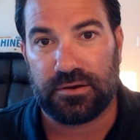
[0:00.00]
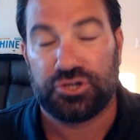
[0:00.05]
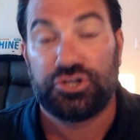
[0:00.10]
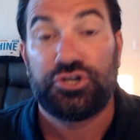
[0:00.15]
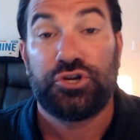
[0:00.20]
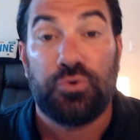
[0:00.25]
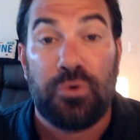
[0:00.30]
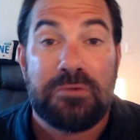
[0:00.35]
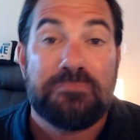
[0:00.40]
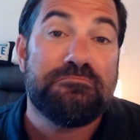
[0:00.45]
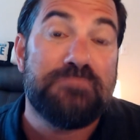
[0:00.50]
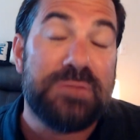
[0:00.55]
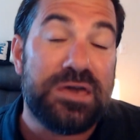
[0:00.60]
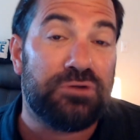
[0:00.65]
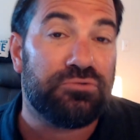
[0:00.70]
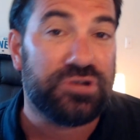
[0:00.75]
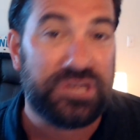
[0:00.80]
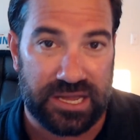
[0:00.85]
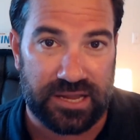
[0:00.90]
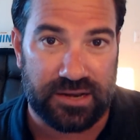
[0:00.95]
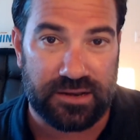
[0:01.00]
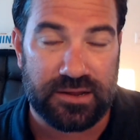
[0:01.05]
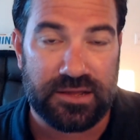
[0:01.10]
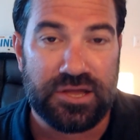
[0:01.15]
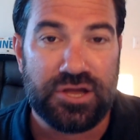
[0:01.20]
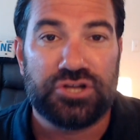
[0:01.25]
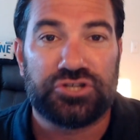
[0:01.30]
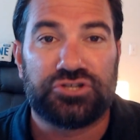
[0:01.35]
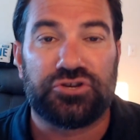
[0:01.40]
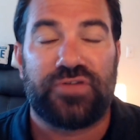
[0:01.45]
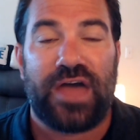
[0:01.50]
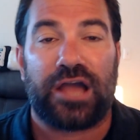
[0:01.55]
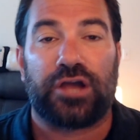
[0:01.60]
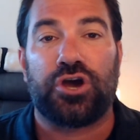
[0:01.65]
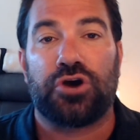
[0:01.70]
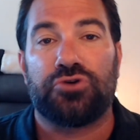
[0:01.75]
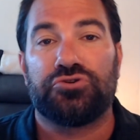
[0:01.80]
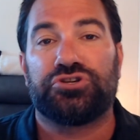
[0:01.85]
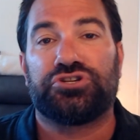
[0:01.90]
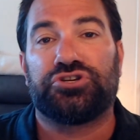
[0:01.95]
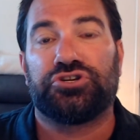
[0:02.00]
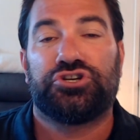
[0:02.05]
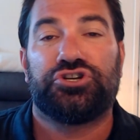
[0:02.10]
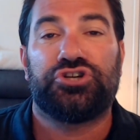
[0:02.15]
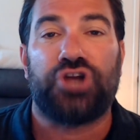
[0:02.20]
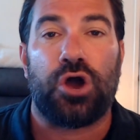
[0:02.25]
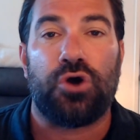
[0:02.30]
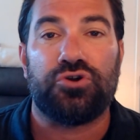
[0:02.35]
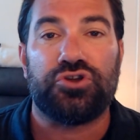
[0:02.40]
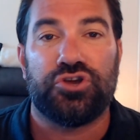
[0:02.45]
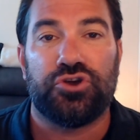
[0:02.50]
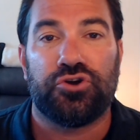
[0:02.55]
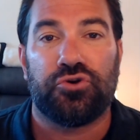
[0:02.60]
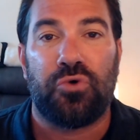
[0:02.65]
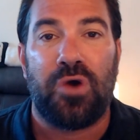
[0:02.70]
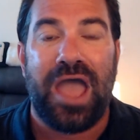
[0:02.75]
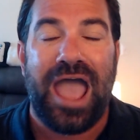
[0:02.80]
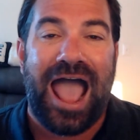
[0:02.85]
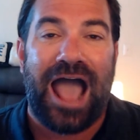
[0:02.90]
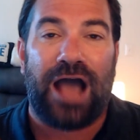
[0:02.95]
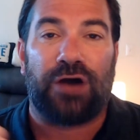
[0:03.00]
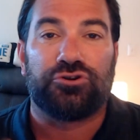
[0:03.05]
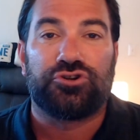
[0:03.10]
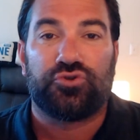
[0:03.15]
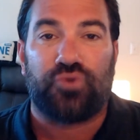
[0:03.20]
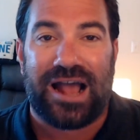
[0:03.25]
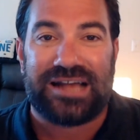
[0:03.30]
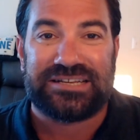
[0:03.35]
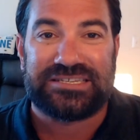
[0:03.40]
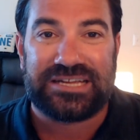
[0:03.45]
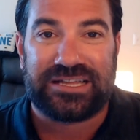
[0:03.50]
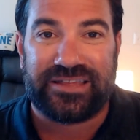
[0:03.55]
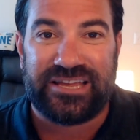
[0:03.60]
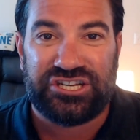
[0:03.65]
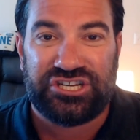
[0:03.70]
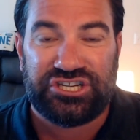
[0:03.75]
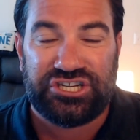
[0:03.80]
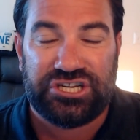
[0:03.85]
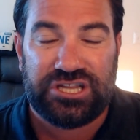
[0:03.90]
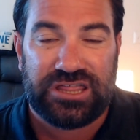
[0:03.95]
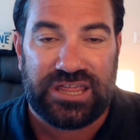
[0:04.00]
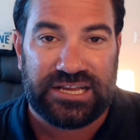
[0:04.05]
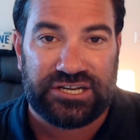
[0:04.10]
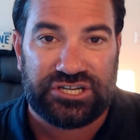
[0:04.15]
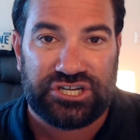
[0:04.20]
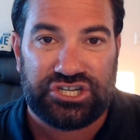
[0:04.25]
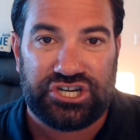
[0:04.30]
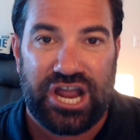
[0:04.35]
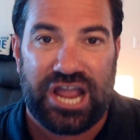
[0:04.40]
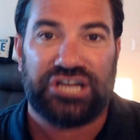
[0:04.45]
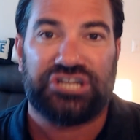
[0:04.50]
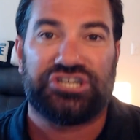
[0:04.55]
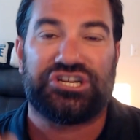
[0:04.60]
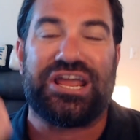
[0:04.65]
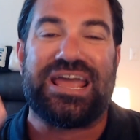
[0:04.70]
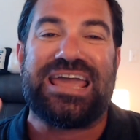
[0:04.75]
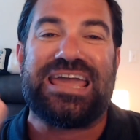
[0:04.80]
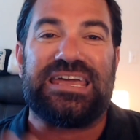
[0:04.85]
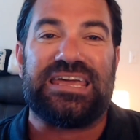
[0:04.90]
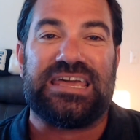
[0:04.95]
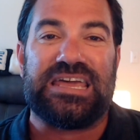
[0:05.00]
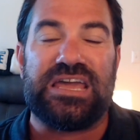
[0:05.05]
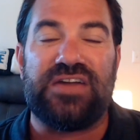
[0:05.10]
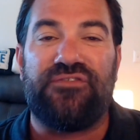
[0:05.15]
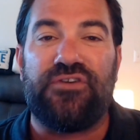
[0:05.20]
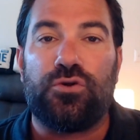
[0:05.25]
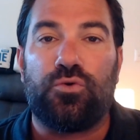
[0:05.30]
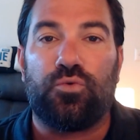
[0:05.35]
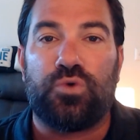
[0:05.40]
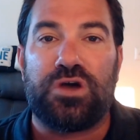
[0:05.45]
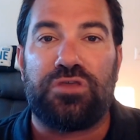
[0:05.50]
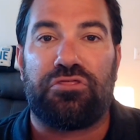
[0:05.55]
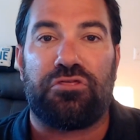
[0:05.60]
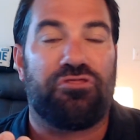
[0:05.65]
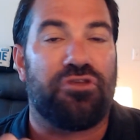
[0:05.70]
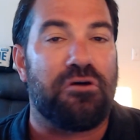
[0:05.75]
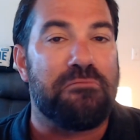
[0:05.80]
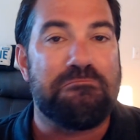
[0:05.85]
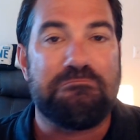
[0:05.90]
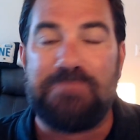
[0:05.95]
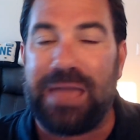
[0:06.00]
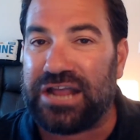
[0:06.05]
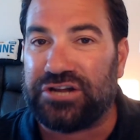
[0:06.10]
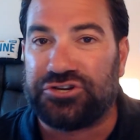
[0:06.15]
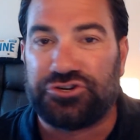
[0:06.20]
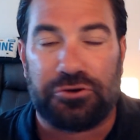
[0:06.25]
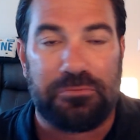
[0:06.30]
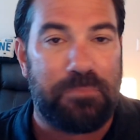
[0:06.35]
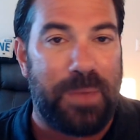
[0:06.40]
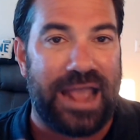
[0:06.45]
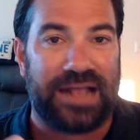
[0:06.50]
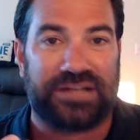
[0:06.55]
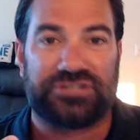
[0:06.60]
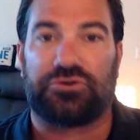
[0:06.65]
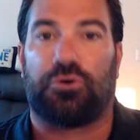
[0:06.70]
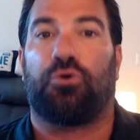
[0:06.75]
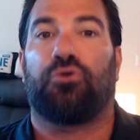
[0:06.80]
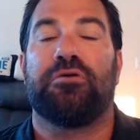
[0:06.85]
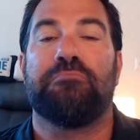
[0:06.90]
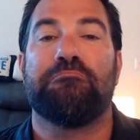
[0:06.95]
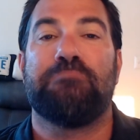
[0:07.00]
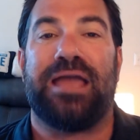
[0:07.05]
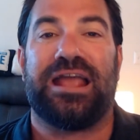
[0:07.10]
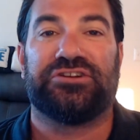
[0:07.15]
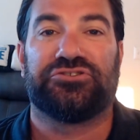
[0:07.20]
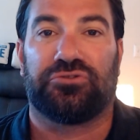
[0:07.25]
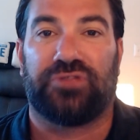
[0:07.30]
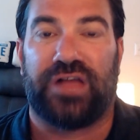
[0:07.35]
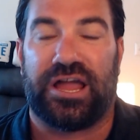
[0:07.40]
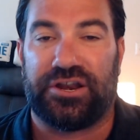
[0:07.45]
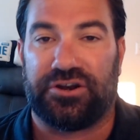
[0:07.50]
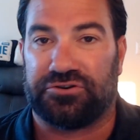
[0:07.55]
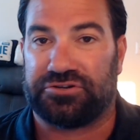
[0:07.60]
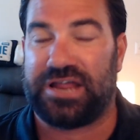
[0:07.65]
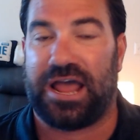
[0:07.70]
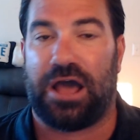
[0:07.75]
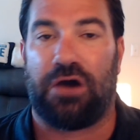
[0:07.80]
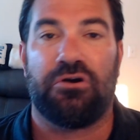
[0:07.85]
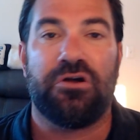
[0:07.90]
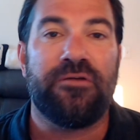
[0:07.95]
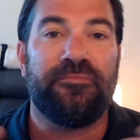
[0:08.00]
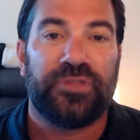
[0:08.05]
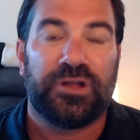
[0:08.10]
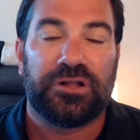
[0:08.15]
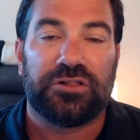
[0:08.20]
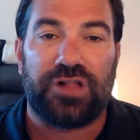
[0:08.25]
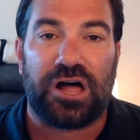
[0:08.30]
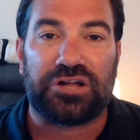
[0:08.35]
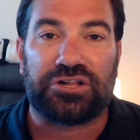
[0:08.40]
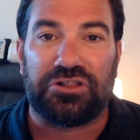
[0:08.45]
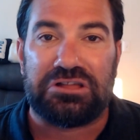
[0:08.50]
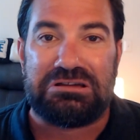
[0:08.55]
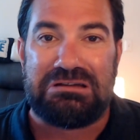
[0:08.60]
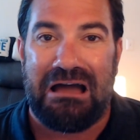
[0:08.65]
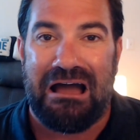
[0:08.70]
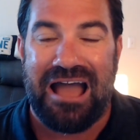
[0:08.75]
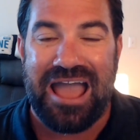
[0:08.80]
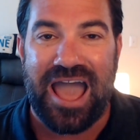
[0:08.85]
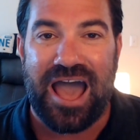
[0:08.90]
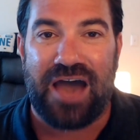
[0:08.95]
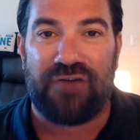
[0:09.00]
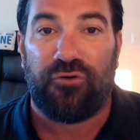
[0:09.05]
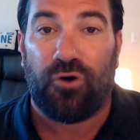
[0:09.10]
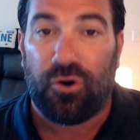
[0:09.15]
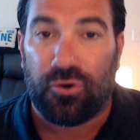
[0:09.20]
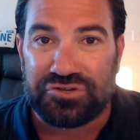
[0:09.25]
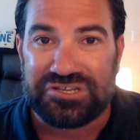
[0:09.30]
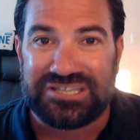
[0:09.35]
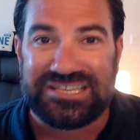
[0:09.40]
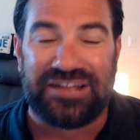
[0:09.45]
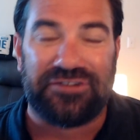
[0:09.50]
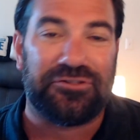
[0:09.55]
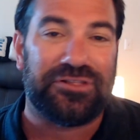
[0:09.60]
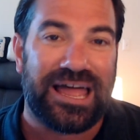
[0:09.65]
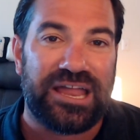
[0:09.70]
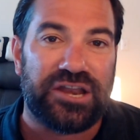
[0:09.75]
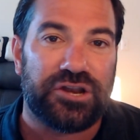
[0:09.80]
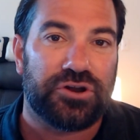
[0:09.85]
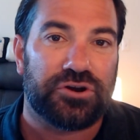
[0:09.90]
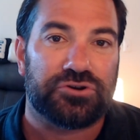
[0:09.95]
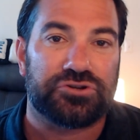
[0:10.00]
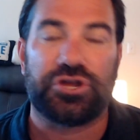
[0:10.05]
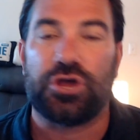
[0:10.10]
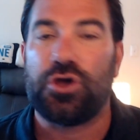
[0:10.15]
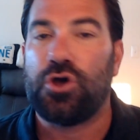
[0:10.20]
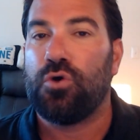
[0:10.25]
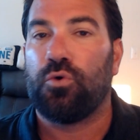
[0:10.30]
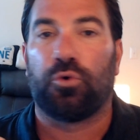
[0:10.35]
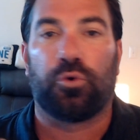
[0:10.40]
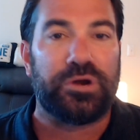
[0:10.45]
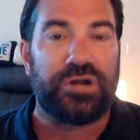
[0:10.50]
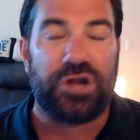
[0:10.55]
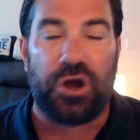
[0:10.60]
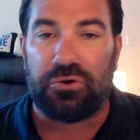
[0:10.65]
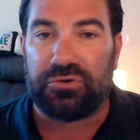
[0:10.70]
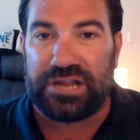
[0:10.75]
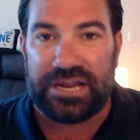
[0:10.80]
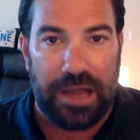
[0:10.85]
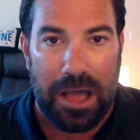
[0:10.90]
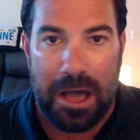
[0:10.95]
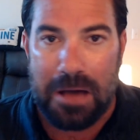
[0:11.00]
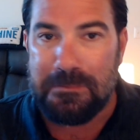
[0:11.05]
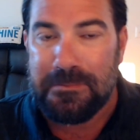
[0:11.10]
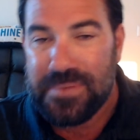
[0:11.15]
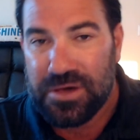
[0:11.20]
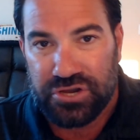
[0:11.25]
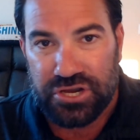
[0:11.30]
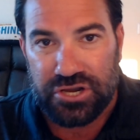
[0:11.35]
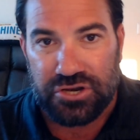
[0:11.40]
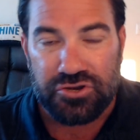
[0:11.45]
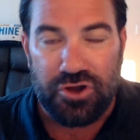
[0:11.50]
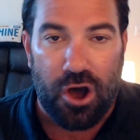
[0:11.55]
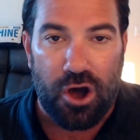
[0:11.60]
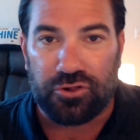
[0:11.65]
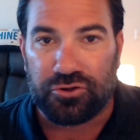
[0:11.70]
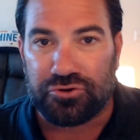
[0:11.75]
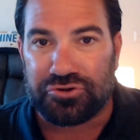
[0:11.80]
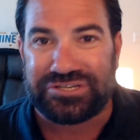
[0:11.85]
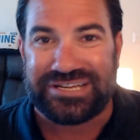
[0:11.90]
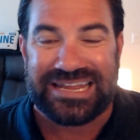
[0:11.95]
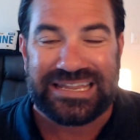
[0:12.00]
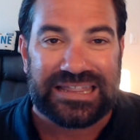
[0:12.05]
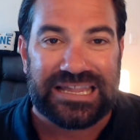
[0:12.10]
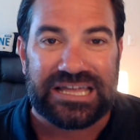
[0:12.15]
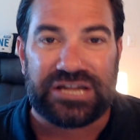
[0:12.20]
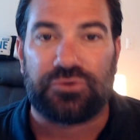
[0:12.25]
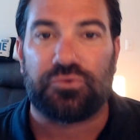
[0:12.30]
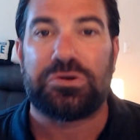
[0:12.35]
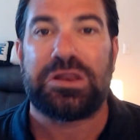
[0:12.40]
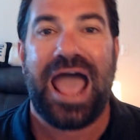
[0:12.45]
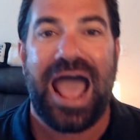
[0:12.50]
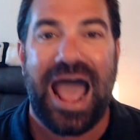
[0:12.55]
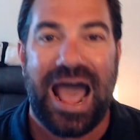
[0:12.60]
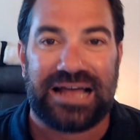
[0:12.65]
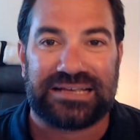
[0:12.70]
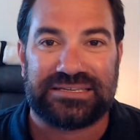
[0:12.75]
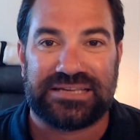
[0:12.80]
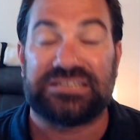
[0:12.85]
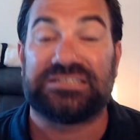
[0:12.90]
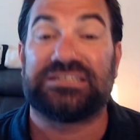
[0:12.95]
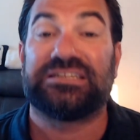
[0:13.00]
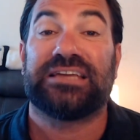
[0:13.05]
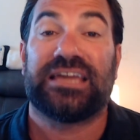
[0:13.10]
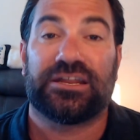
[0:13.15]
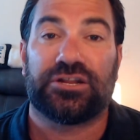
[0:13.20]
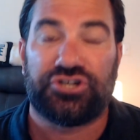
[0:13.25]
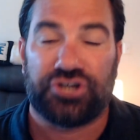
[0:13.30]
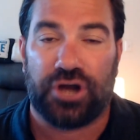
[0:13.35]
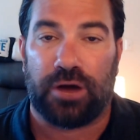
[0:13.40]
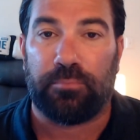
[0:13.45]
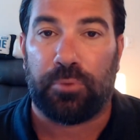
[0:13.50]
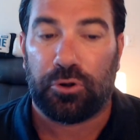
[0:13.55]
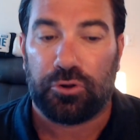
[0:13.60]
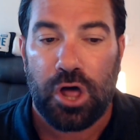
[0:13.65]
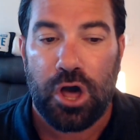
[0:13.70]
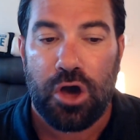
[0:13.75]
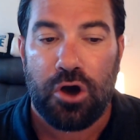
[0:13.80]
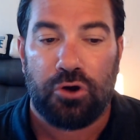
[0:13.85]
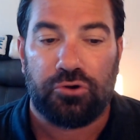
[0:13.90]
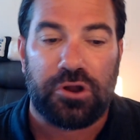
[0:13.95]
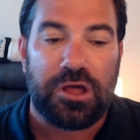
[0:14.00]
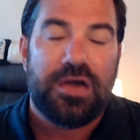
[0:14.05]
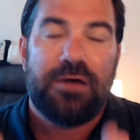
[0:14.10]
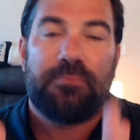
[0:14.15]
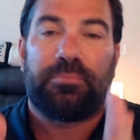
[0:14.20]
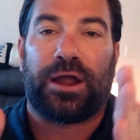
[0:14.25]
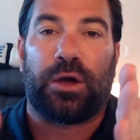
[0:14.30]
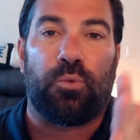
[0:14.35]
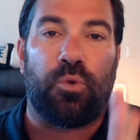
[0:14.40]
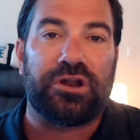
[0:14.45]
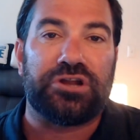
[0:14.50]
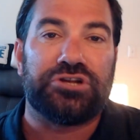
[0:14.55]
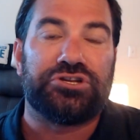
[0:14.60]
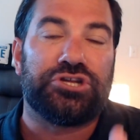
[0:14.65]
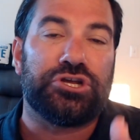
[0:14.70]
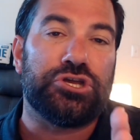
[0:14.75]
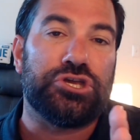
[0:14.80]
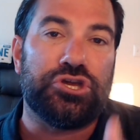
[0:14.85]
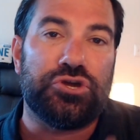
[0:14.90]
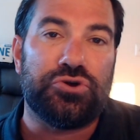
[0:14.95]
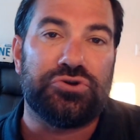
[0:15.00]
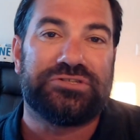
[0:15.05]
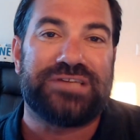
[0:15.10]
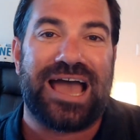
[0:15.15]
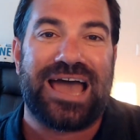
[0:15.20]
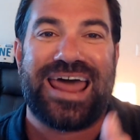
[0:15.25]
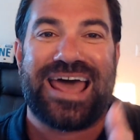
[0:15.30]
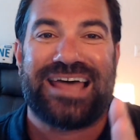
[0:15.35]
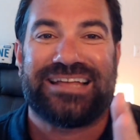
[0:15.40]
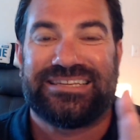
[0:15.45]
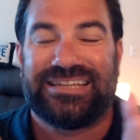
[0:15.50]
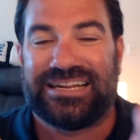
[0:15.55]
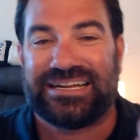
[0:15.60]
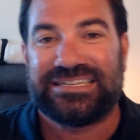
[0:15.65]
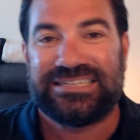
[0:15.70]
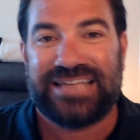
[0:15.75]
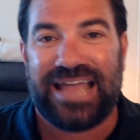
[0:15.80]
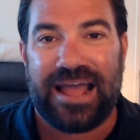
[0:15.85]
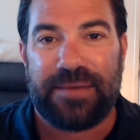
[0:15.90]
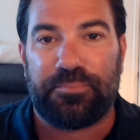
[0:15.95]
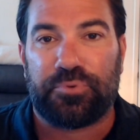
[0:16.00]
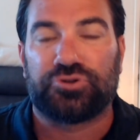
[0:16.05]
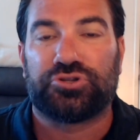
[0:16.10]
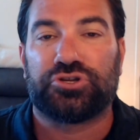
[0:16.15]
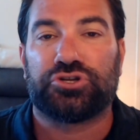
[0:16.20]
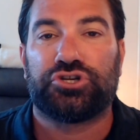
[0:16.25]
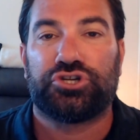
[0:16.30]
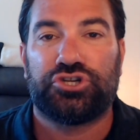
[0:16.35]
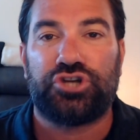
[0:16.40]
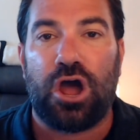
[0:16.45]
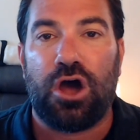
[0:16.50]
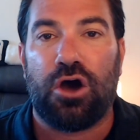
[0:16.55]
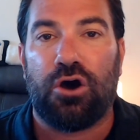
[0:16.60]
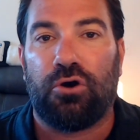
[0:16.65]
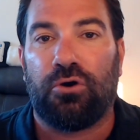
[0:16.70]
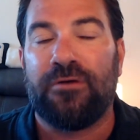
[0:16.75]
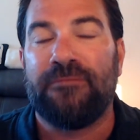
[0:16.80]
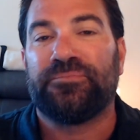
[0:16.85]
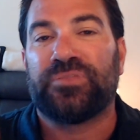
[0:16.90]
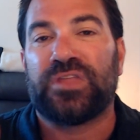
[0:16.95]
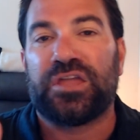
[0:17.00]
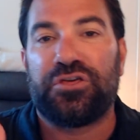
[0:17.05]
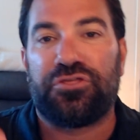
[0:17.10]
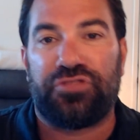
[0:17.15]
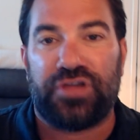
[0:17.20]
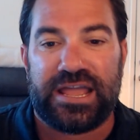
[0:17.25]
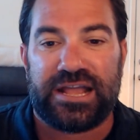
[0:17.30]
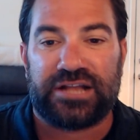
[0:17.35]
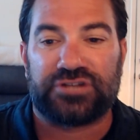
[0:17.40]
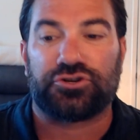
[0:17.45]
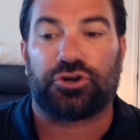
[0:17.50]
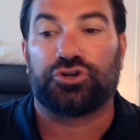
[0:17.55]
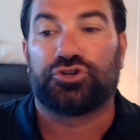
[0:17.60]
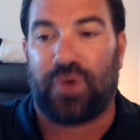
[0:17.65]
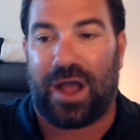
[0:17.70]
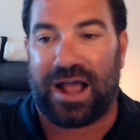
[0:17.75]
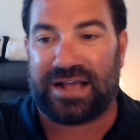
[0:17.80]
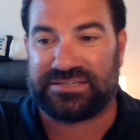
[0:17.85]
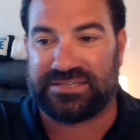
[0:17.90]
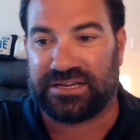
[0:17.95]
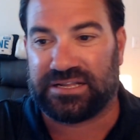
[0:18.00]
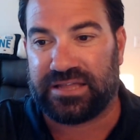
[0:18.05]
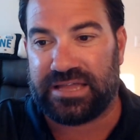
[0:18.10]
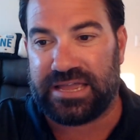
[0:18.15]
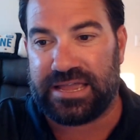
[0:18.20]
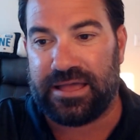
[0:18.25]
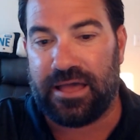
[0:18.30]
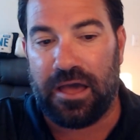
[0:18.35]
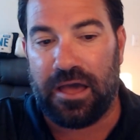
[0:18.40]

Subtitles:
To $1 million. So that goes to show you how drastically things change, even with the major banks or the major lenders. Now, luckily, I have wholesale lenders where we don't need $1 million in liquid assets to get a jumbo loan, but I wanted to use that as an example to show things are drastically